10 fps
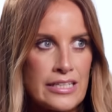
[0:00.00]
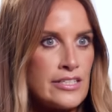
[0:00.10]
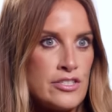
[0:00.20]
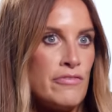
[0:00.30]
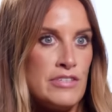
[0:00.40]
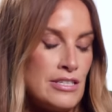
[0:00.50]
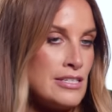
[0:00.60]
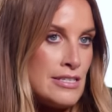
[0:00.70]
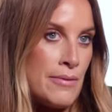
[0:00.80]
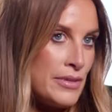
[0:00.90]
it's
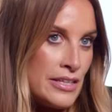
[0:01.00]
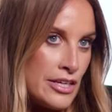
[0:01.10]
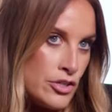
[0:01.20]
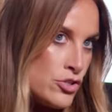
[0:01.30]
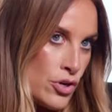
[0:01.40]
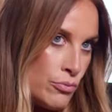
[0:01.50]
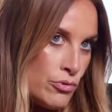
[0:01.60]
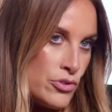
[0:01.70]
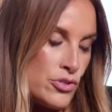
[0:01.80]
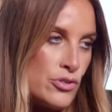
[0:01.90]
obviously something that you don't
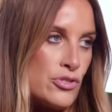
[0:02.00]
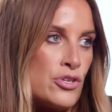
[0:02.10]
want to do.